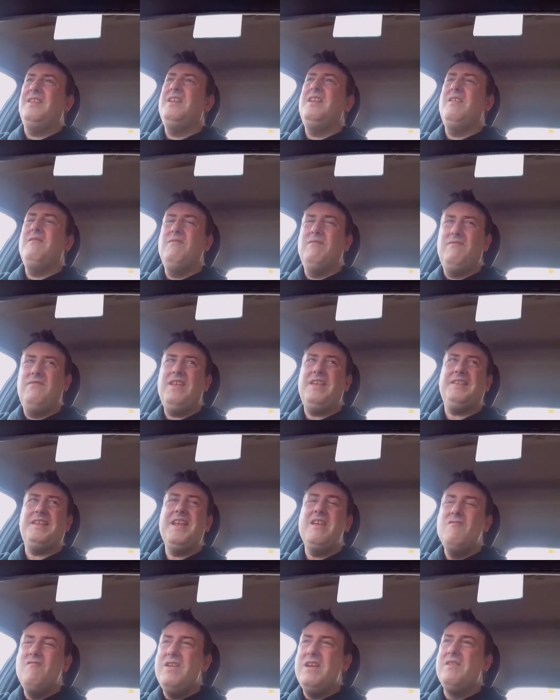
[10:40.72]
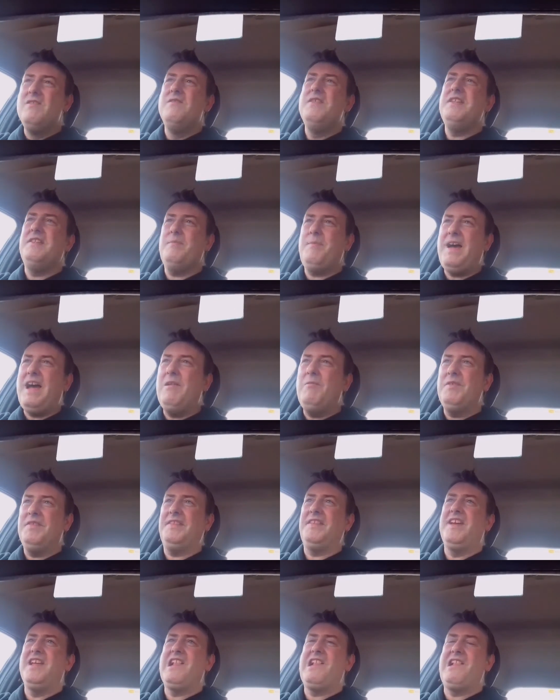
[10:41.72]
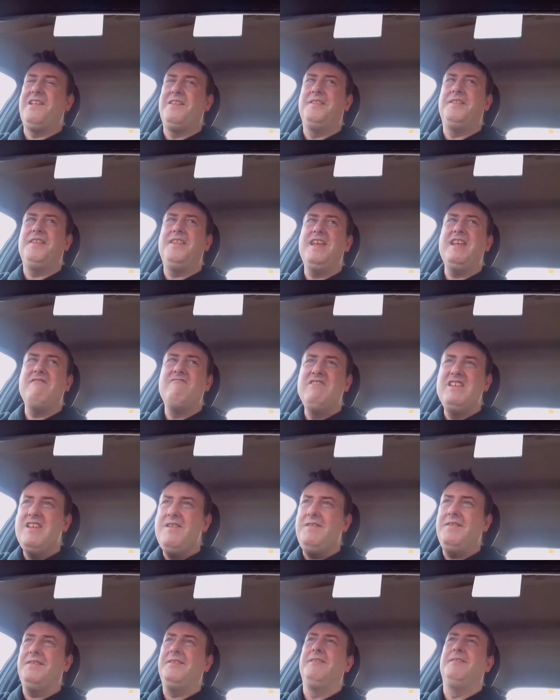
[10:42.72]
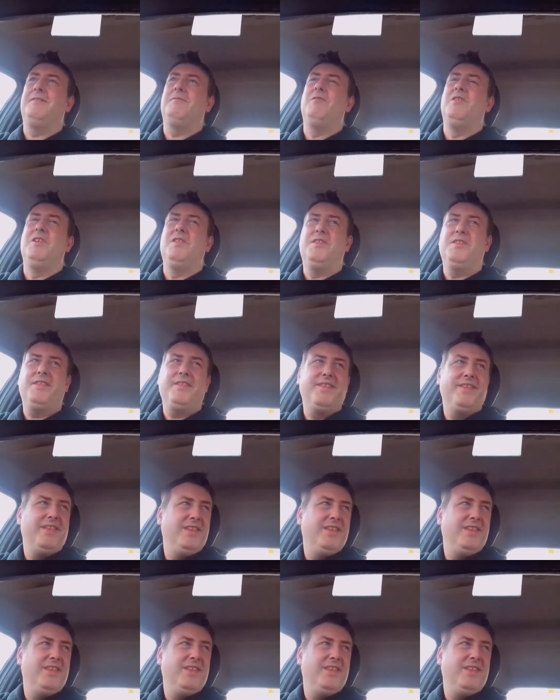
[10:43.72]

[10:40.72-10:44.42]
you know, let's get real, these are power stations and they're useless ones.